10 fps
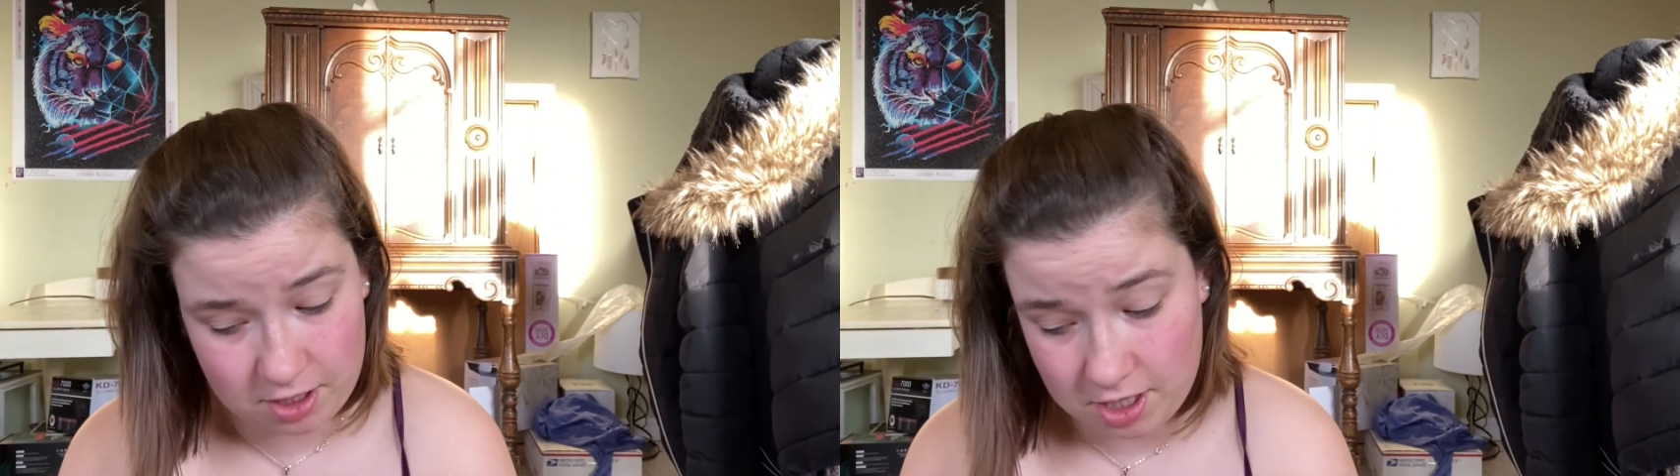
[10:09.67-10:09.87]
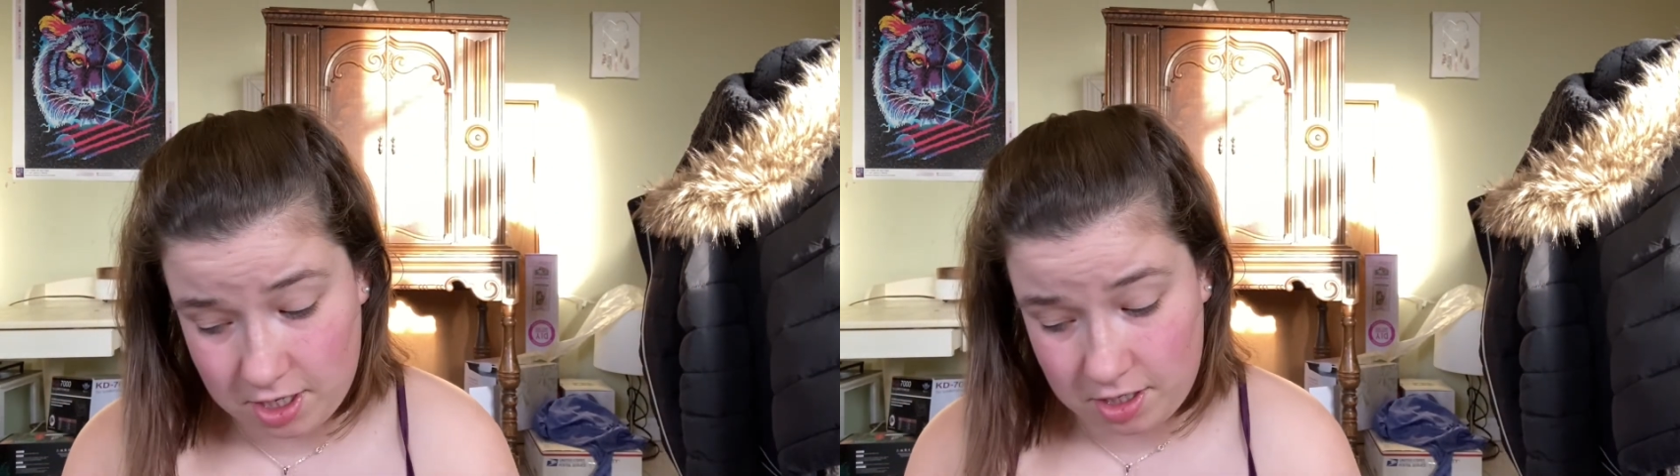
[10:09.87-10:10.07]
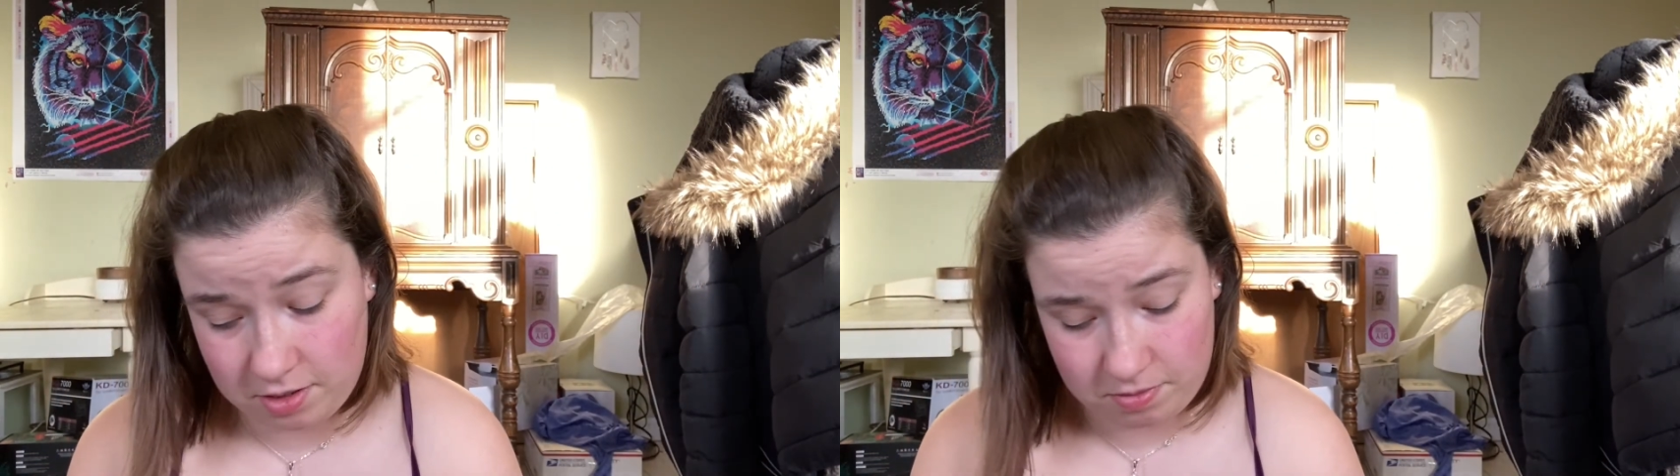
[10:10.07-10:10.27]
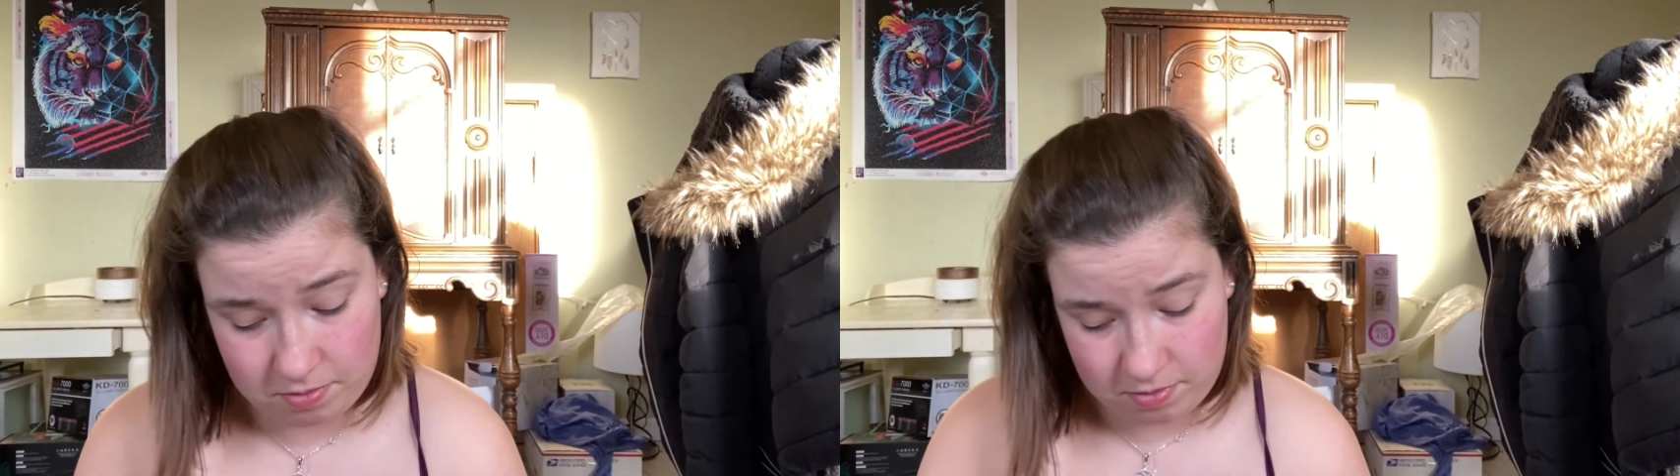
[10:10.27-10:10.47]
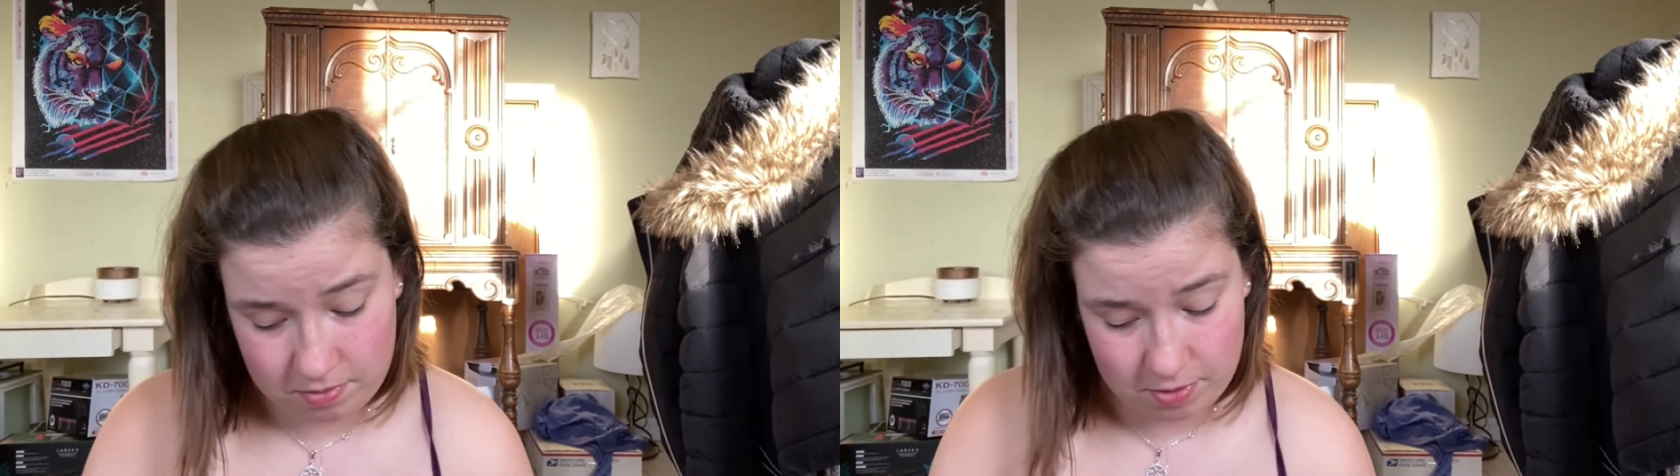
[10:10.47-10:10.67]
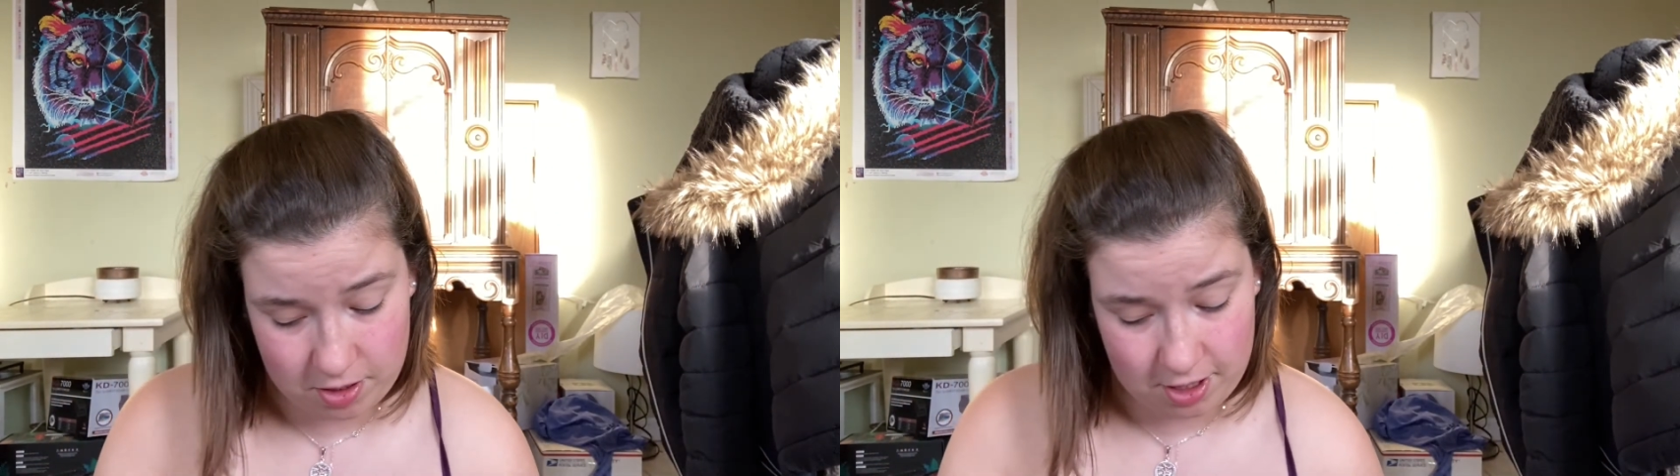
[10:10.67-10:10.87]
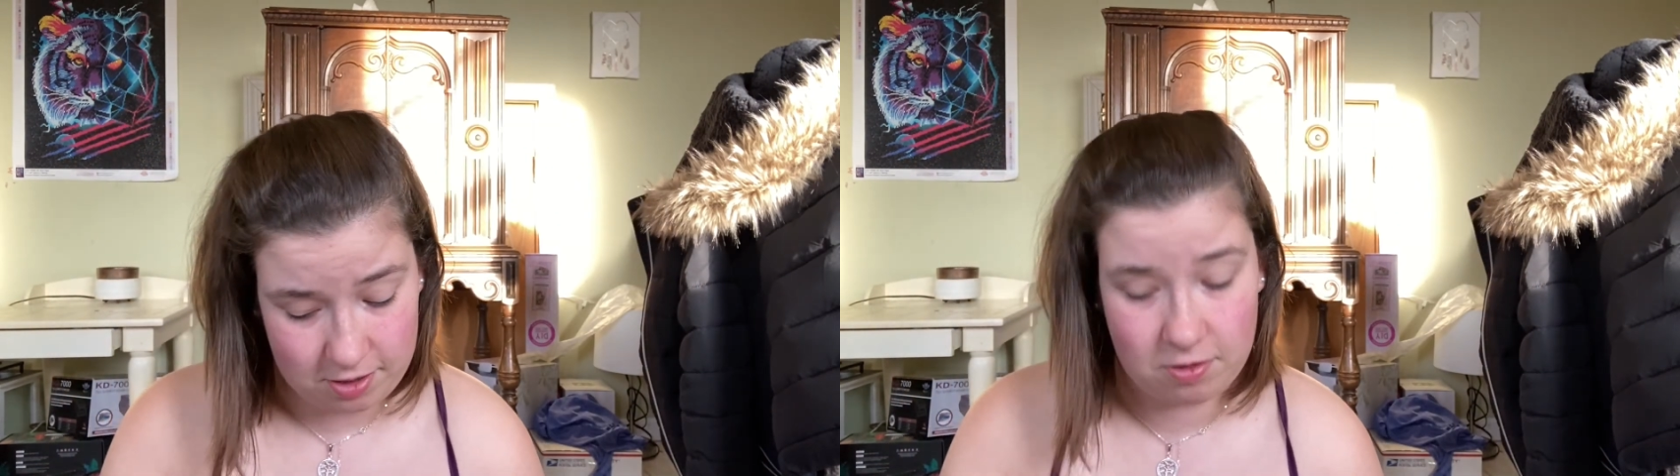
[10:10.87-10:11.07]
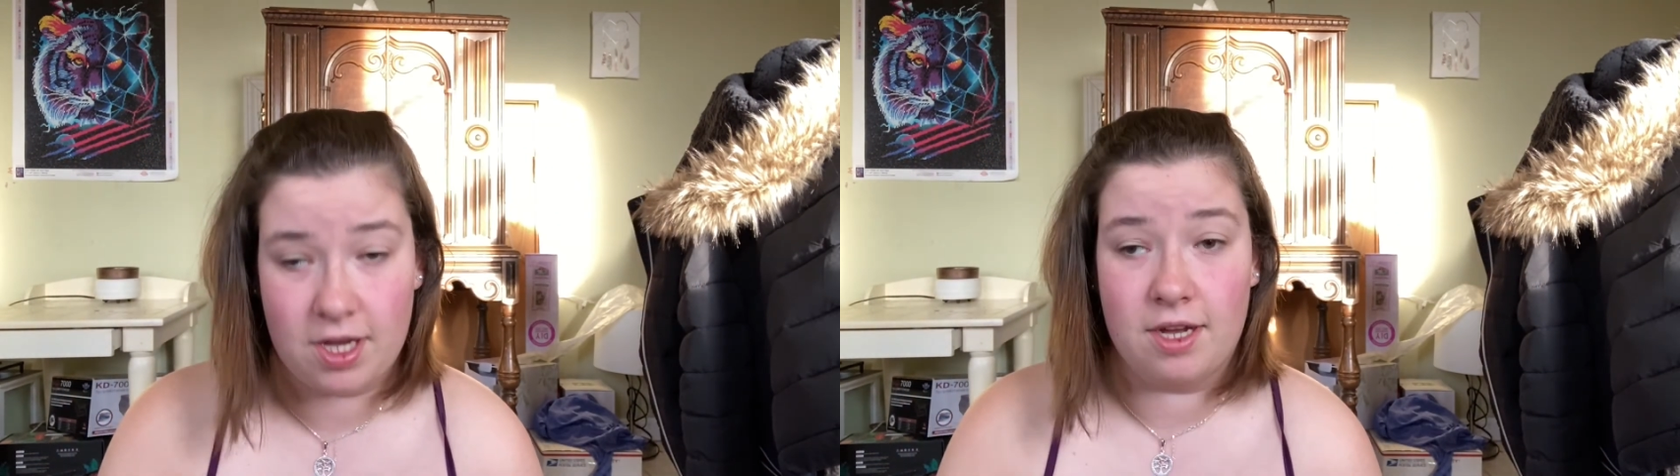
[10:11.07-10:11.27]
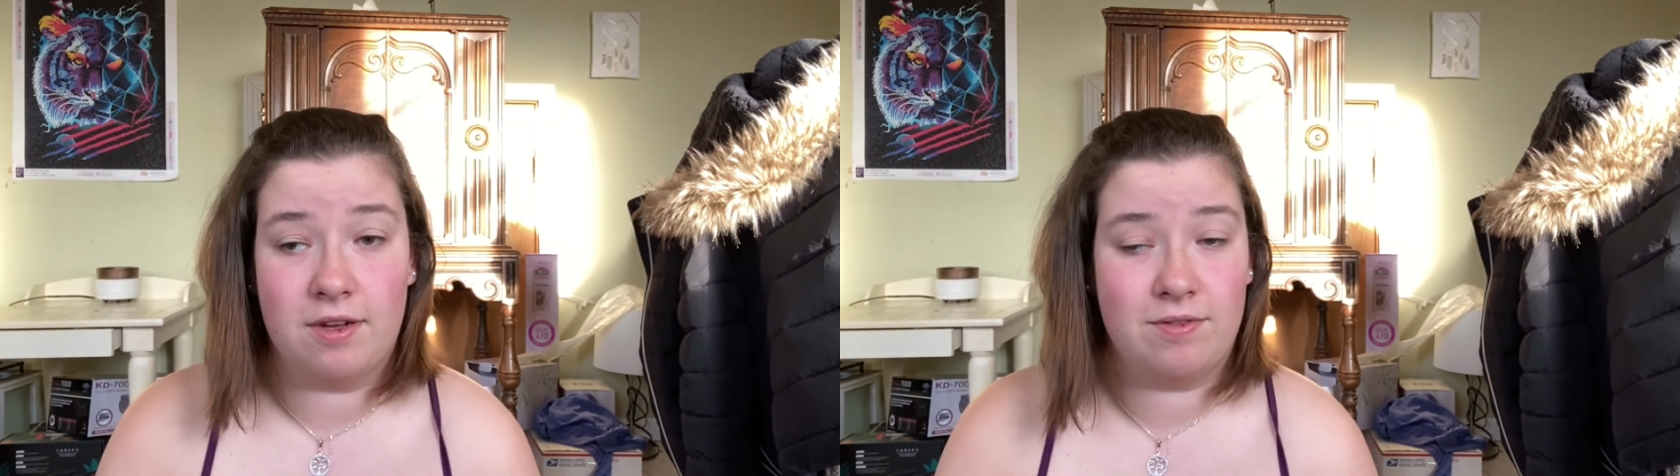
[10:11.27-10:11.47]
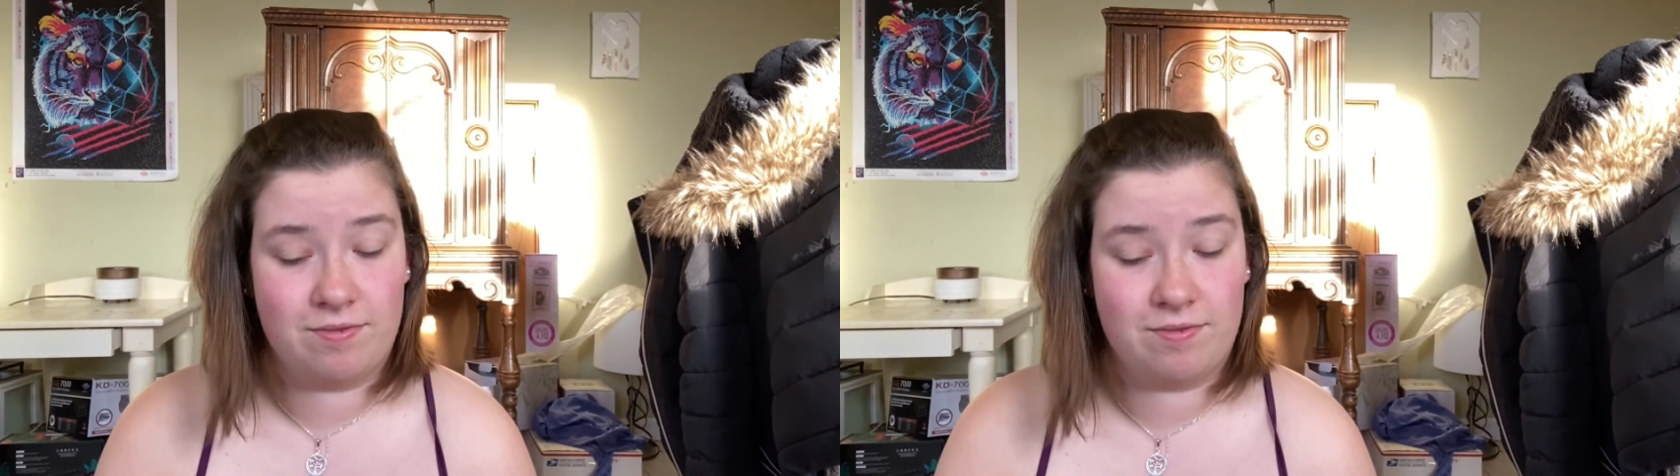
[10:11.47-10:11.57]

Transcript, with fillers: on, but that's okay.